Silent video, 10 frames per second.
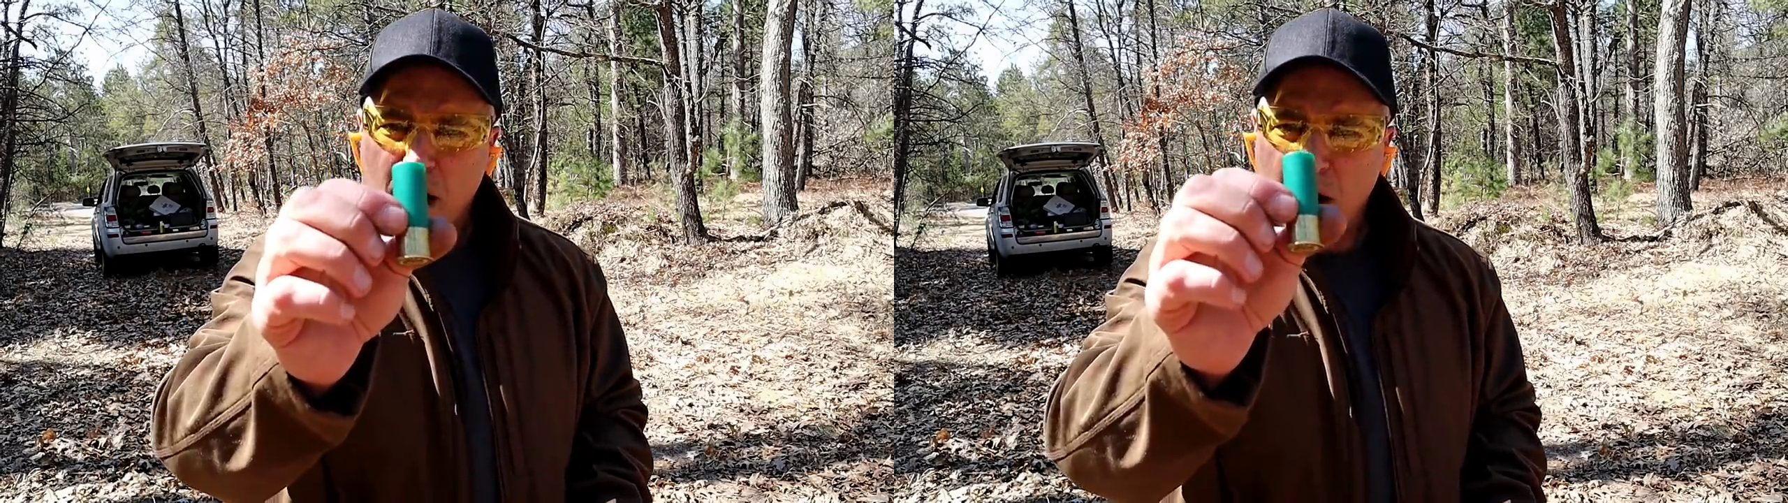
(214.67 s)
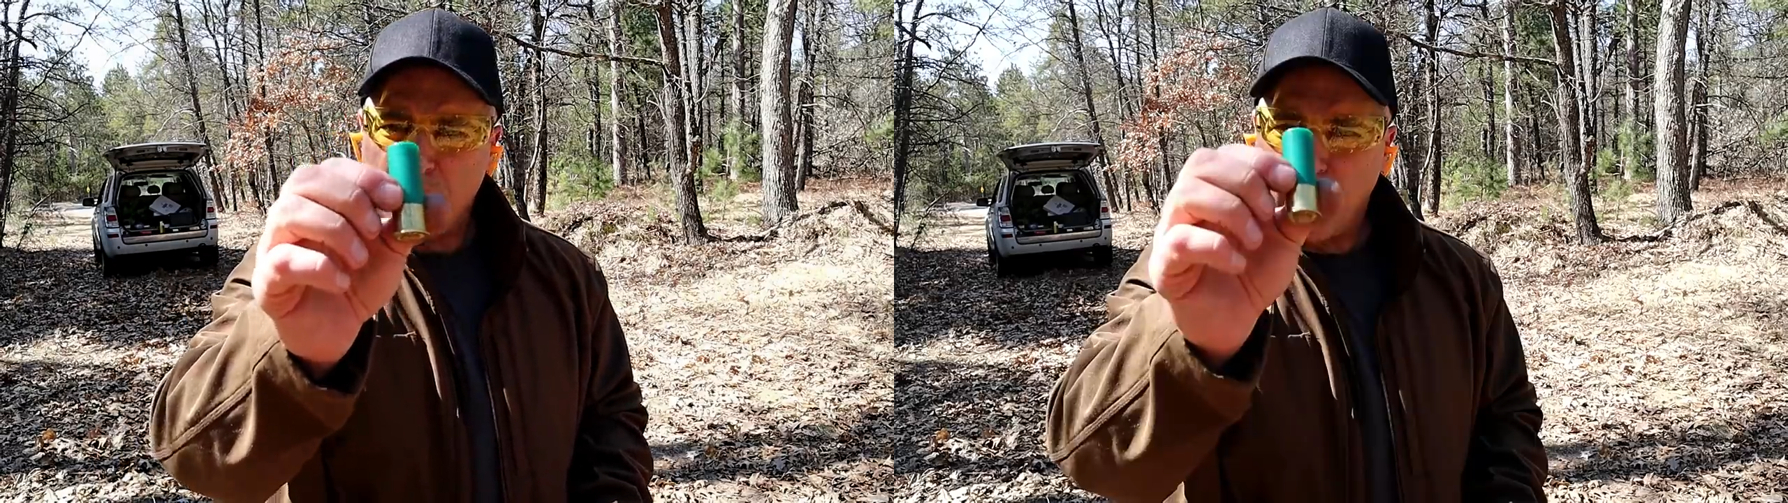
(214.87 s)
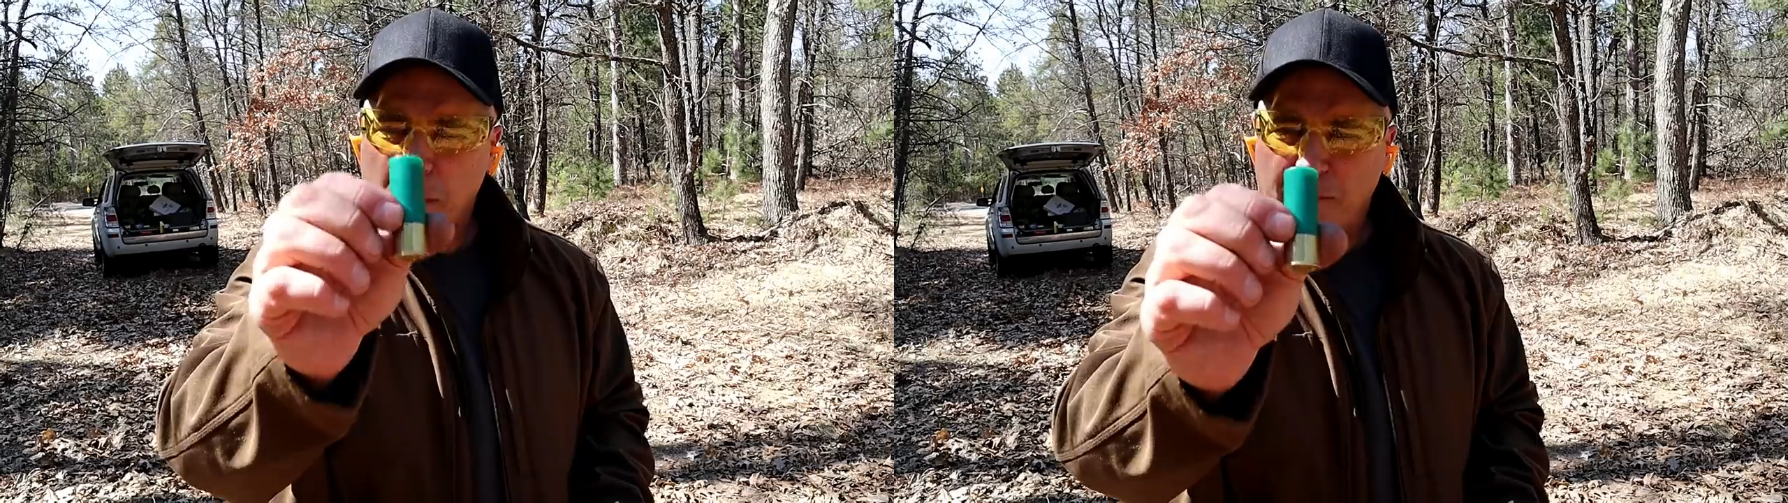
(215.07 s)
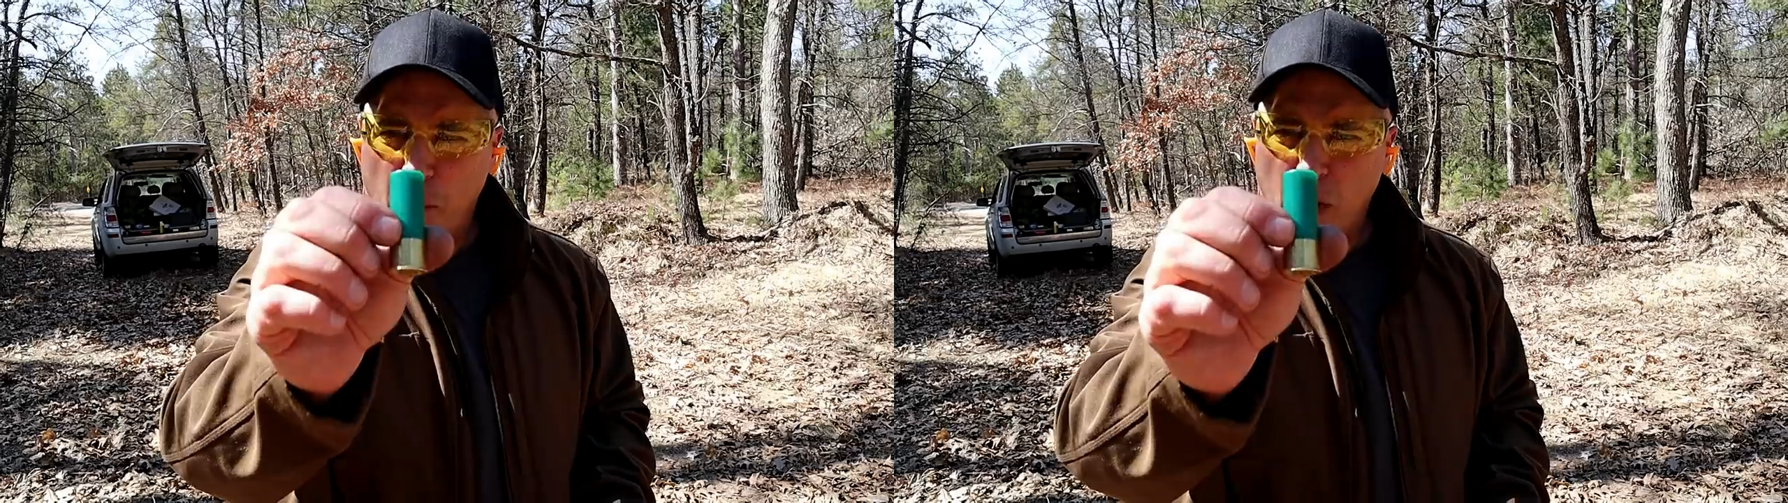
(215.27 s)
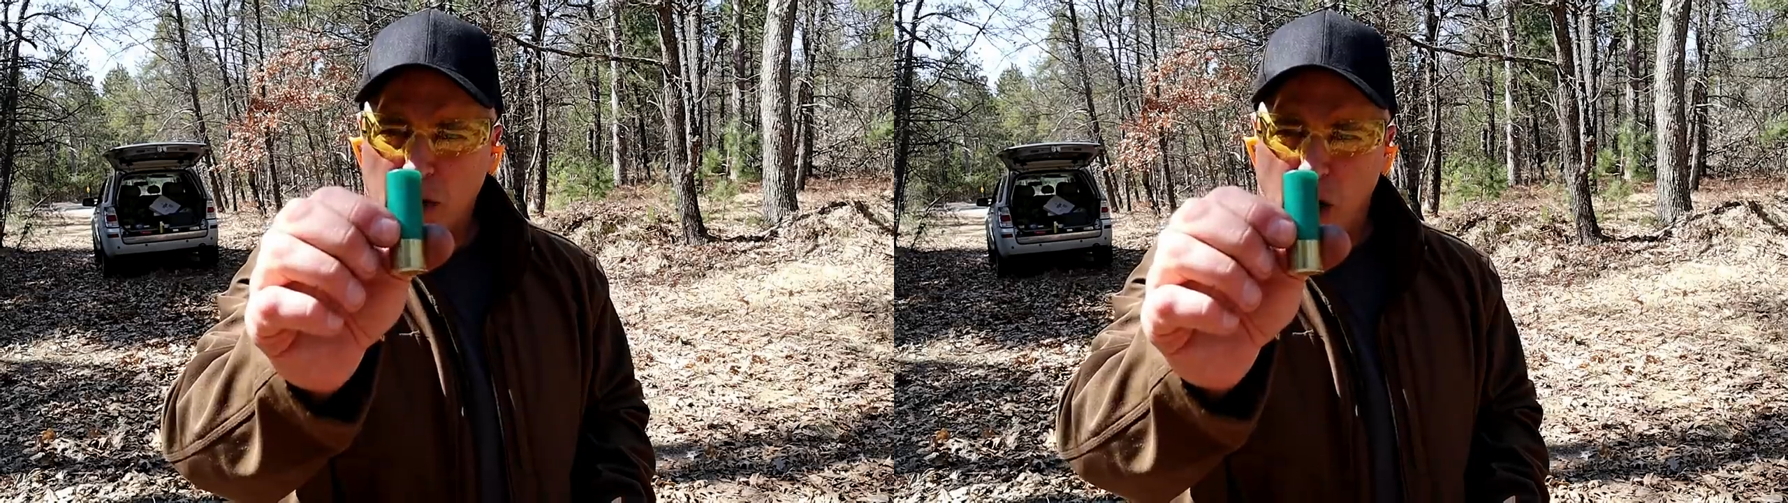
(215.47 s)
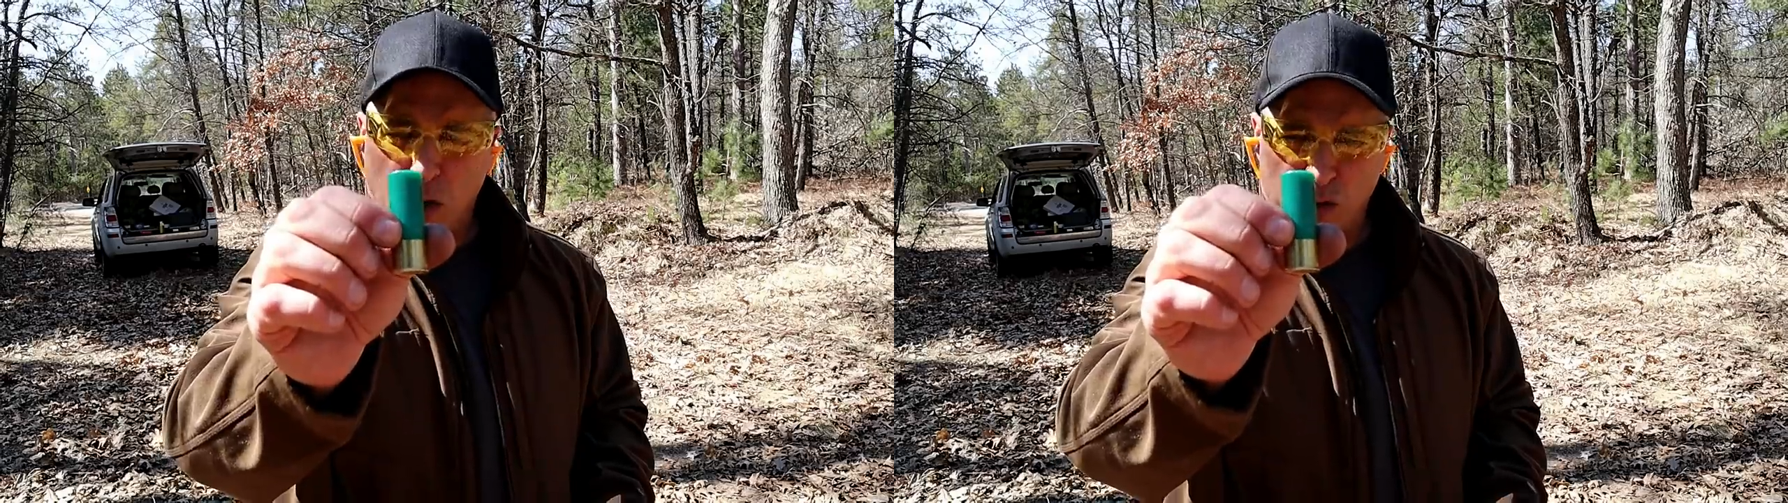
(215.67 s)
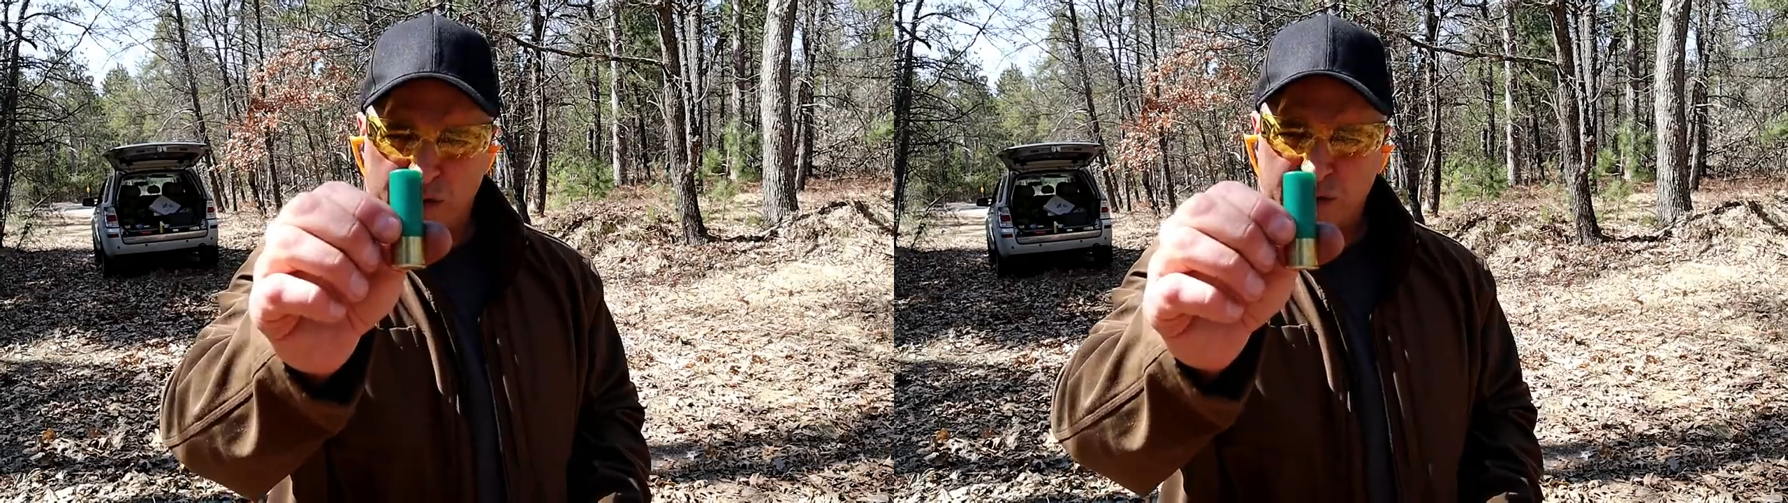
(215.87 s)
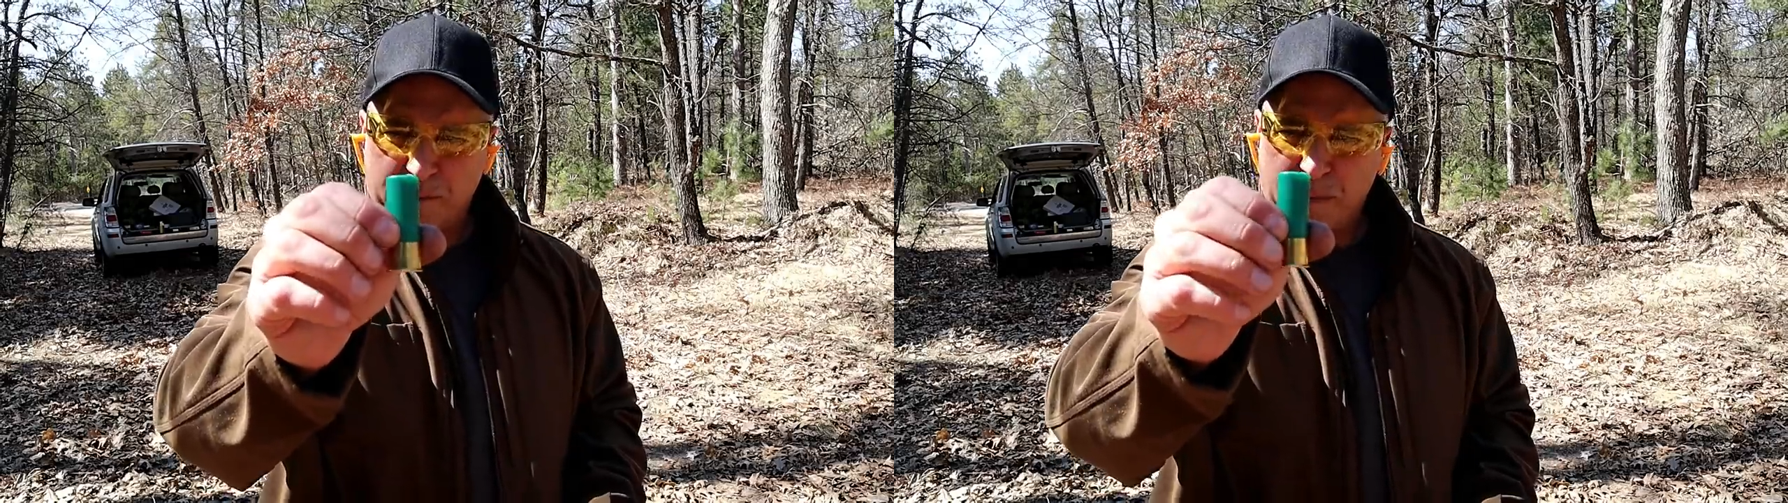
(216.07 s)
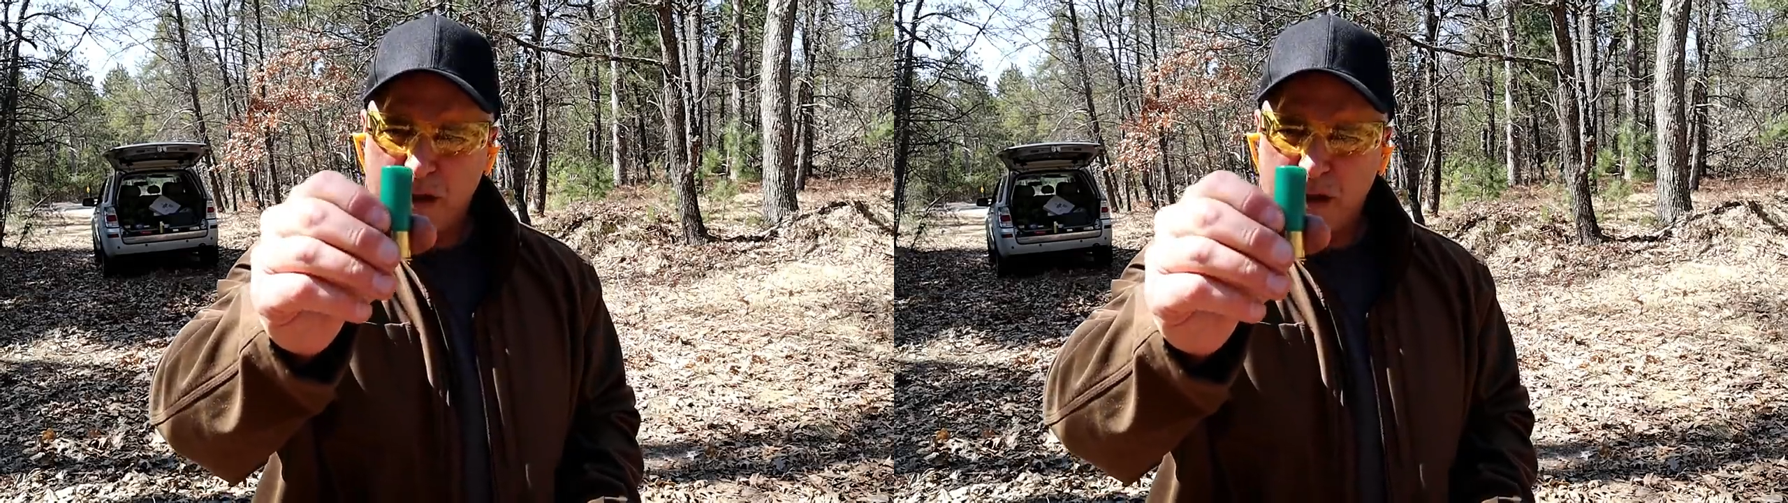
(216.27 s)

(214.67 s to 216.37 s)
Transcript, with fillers: uh, number four loads.